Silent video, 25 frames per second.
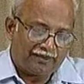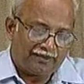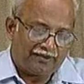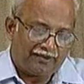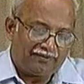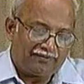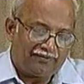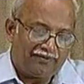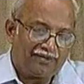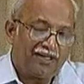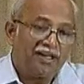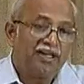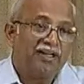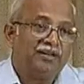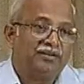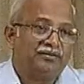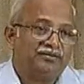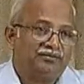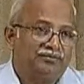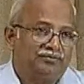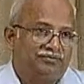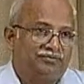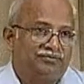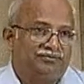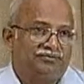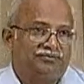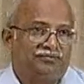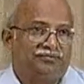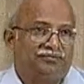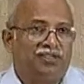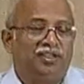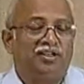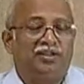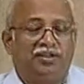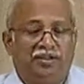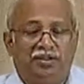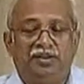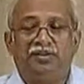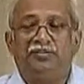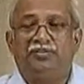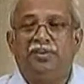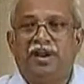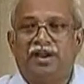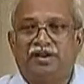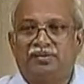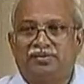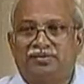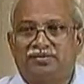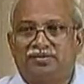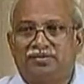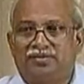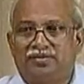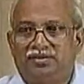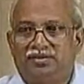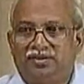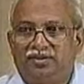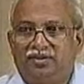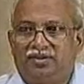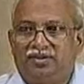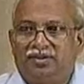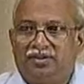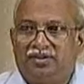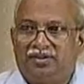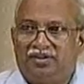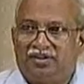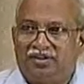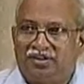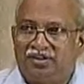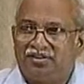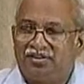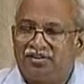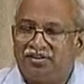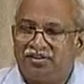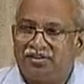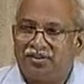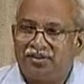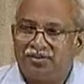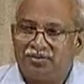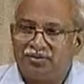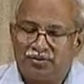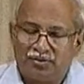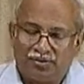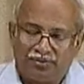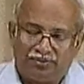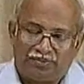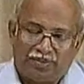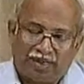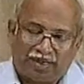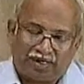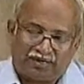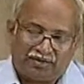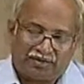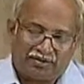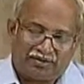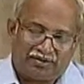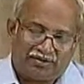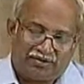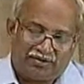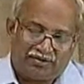flare, impact? Does it lead to impact?